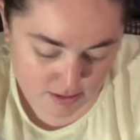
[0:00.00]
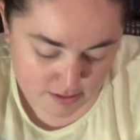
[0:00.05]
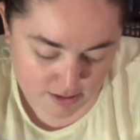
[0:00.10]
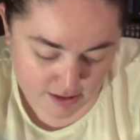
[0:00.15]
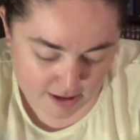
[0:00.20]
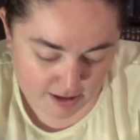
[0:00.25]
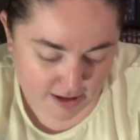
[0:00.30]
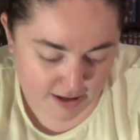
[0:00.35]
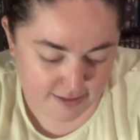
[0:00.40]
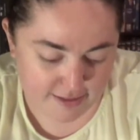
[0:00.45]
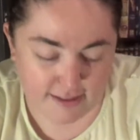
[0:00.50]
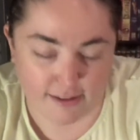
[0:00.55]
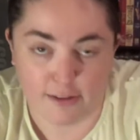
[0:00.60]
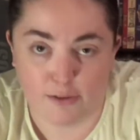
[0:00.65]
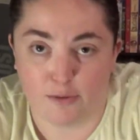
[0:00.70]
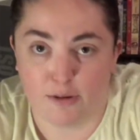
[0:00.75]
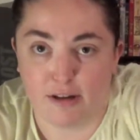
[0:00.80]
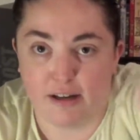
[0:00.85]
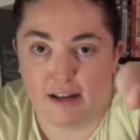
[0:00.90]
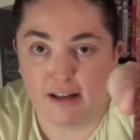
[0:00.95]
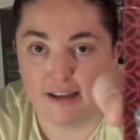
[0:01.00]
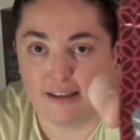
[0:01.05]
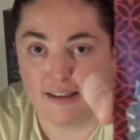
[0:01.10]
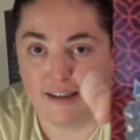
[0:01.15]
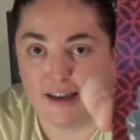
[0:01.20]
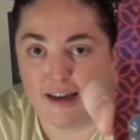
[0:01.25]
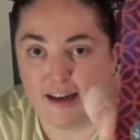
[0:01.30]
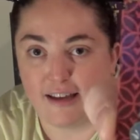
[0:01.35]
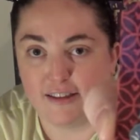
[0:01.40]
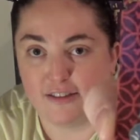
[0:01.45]
I got this one because
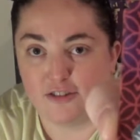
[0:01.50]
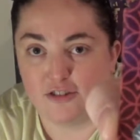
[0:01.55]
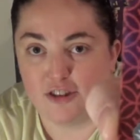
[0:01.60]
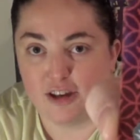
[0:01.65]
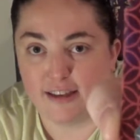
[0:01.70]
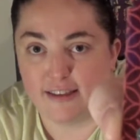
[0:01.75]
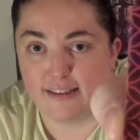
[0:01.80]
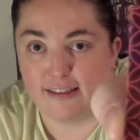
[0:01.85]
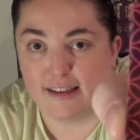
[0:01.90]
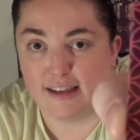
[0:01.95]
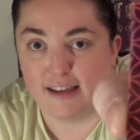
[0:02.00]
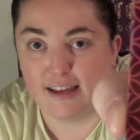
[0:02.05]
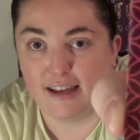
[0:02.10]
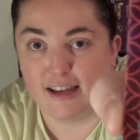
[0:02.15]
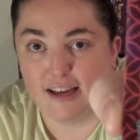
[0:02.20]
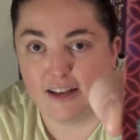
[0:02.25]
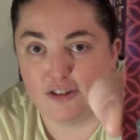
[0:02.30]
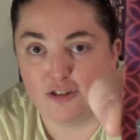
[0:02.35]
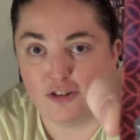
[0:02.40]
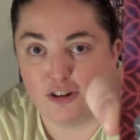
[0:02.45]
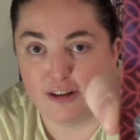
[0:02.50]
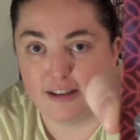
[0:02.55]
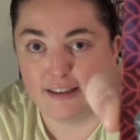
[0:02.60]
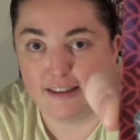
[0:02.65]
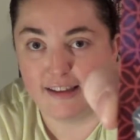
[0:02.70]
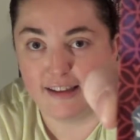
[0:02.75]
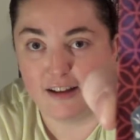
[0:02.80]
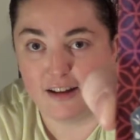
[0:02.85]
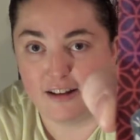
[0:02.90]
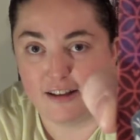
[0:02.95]
it has Jessie and
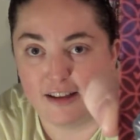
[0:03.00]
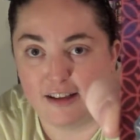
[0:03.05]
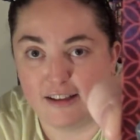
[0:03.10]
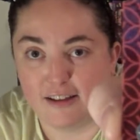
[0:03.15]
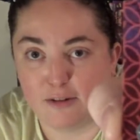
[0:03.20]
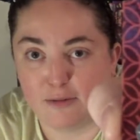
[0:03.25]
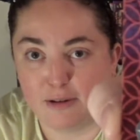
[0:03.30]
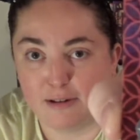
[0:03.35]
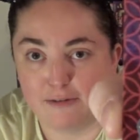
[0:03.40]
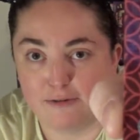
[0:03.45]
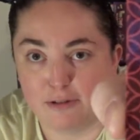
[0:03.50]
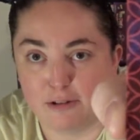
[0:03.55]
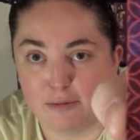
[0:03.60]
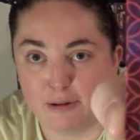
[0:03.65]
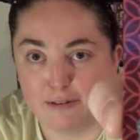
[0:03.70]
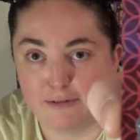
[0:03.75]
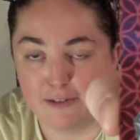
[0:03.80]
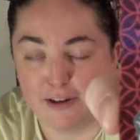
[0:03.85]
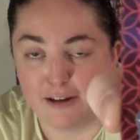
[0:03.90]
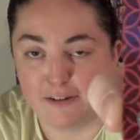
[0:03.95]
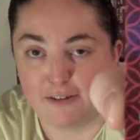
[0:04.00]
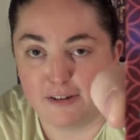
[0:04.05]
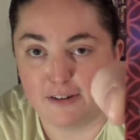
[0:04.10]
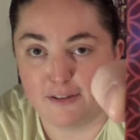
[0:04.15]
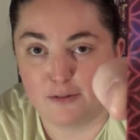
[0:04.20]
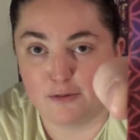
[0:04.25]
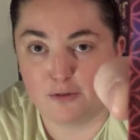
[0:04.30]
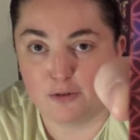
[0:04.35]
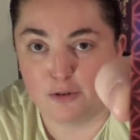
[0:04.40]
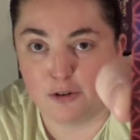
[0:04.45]
Trixie on it and they're my, one of my favorites
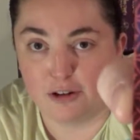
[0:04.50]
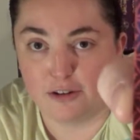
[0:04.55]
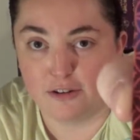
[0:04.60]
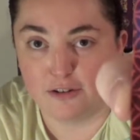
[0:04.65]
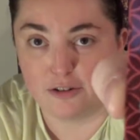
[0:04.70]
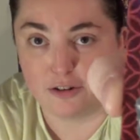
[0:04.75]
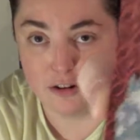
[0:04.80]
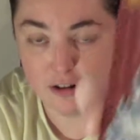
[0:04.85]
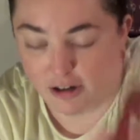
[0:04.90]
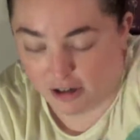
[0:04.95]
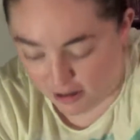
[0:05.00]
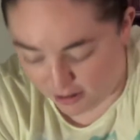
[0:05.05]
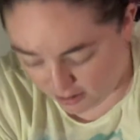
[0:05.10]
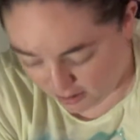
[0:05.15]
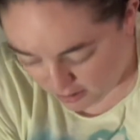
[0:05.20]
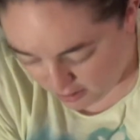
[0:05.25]
from Toy Story.